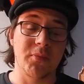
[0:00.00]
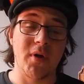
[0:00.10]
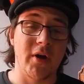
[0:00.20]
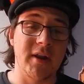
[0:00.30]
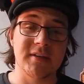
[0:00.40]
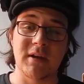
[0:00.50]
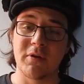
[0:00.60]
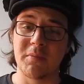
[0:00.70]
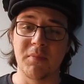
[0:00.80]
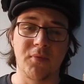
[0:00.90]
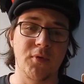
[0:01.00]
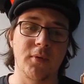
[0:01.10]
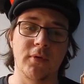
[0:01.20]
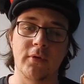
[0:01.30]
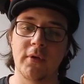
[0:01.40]
to be honest, I'm going to be
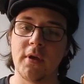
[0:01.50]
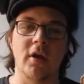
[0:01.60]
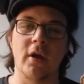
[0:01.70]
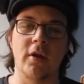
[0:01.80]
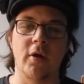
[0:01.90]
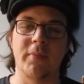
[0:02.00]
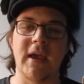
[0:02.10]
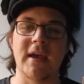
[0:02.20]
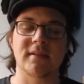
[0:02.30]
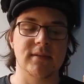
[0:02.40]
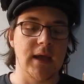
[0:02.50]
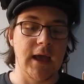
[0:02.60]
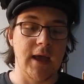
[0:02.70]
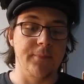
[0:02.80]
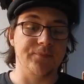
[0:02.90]
brutal, and no BS.
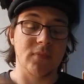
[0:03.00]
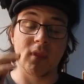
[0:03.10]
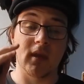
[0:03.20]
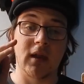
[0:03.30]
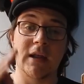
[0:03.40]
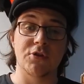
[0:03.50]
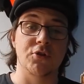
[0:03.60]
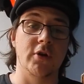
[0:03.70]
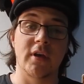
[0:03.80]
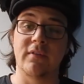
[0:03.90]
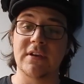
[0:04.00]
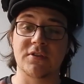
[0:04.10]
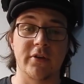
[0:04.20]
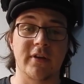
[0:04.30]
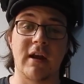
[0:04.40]
And I assure you that's
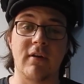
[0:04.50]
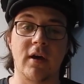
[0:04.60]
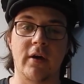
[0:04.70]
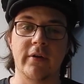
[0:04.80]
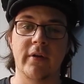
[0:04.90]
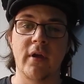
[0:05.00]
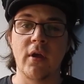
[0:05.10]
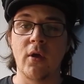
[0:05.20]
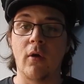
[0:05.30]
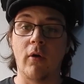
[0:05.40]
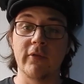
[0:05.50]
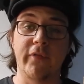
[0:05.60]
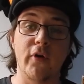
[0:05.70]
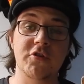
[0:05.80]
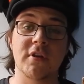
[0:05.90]
going to carry on.
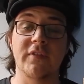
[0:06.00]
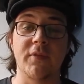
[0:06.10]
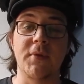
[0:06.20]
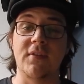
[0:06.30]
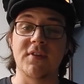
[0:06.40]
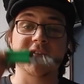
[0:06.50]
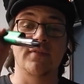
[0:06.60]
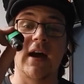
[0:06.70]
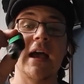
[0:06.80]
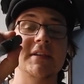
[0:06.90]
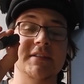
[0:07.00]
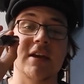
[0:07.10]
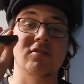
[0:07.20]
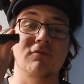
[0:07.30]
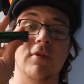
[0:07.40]
Unfortunately for me, this device is
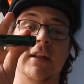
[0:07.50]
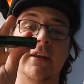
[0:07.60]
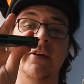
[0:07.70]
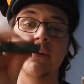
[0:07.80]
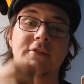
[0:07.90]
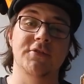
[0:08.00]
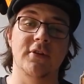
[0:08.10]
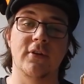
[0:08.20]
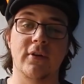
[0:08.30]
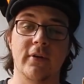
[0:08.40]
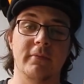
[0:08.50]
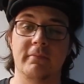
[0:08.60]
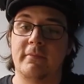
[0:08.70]
actually really good, so...